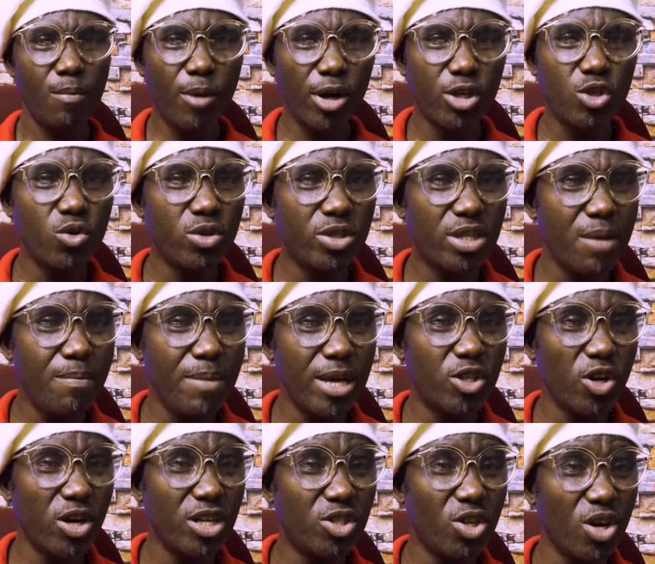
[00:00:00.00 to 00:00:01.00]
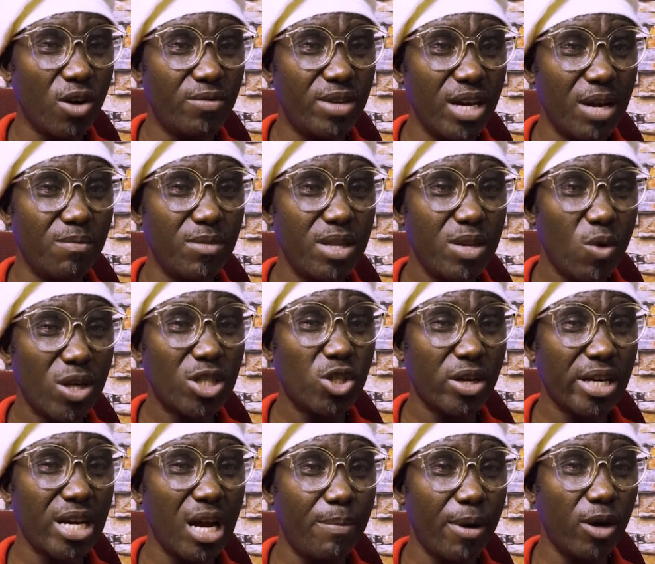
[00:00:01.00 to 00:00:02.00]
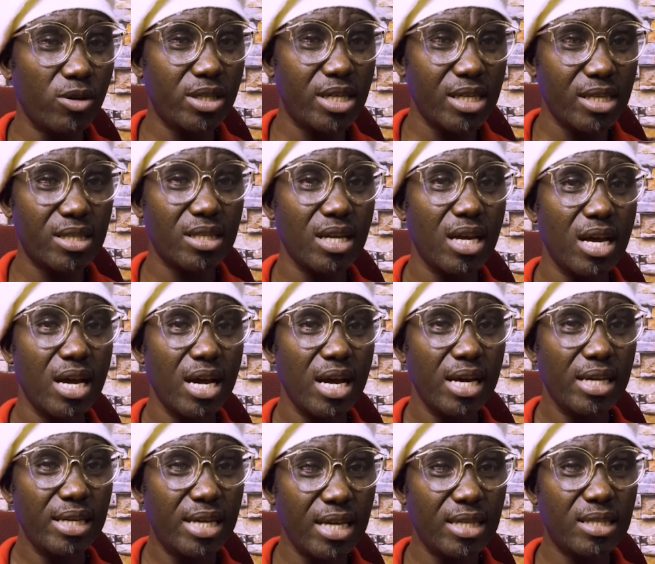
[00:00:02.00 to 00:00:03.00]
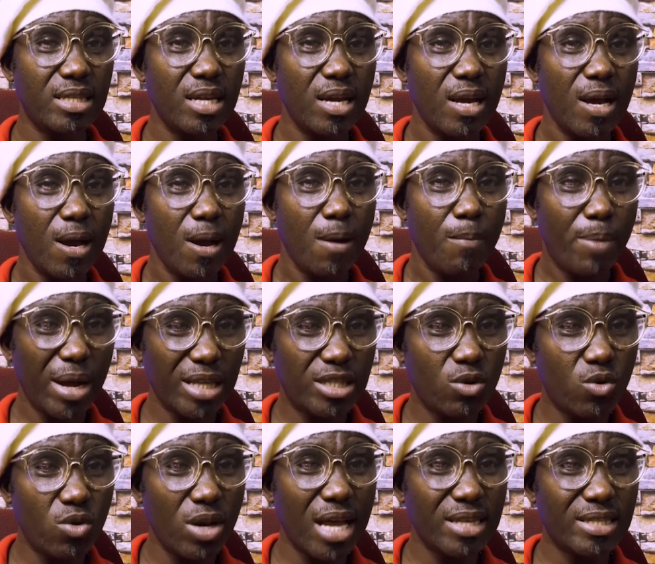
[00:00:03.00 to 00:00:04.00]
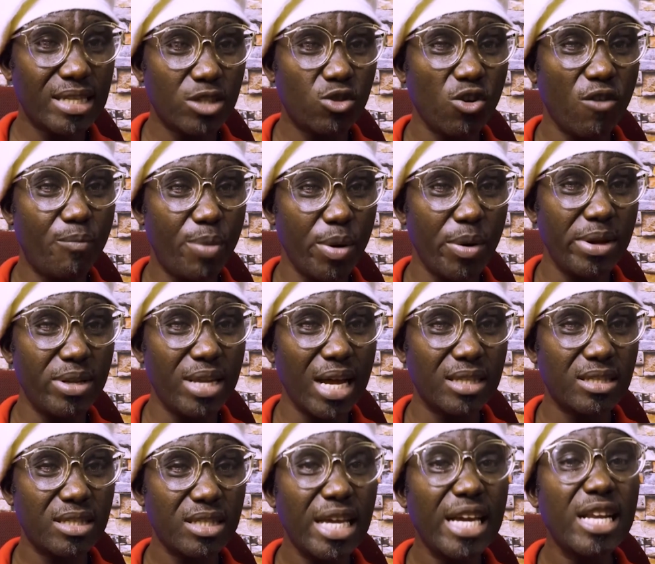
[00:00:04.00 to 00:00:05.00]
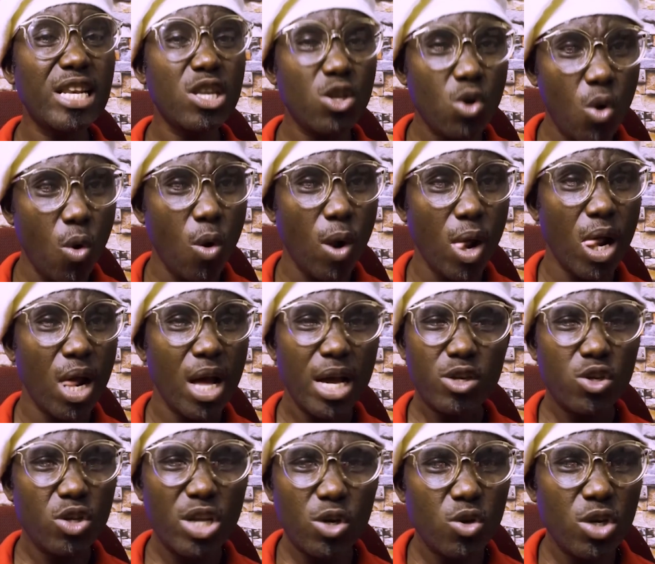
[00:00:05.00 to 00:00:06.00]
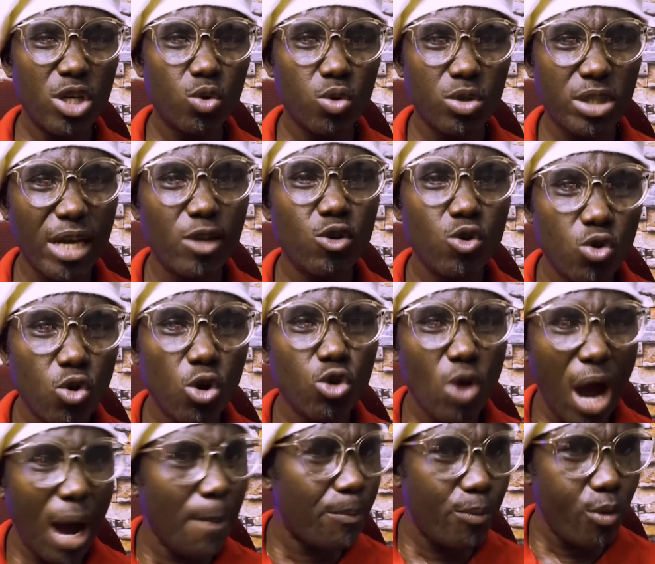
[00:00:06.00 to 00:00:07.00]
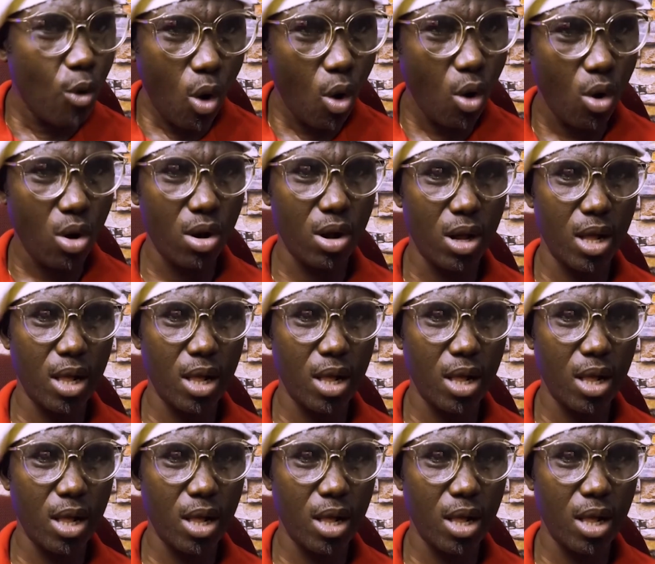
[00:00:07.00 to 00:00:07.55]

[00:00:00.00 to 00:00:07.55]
But you see, majority of them, they were talking about this particular set of parents that they know. You don't need to tell, you know you are poor.